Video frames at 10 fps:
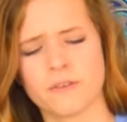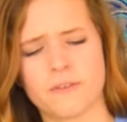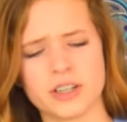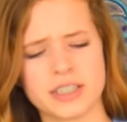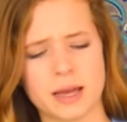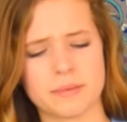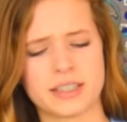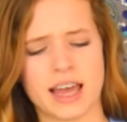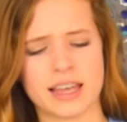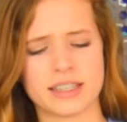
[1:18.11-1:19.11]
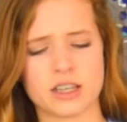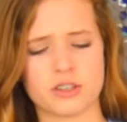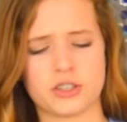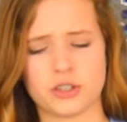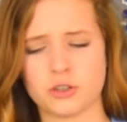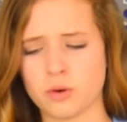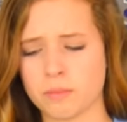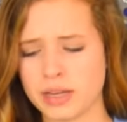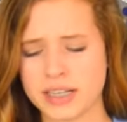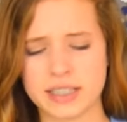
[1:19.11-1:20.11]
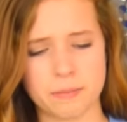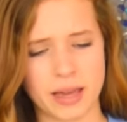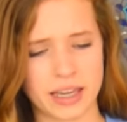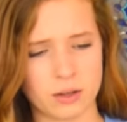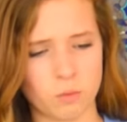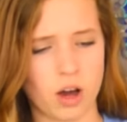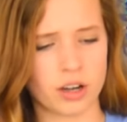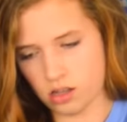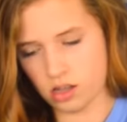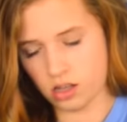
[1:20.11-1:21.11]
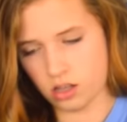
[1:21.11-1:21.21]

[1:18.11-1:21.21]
The first step says is to mix the paint and water.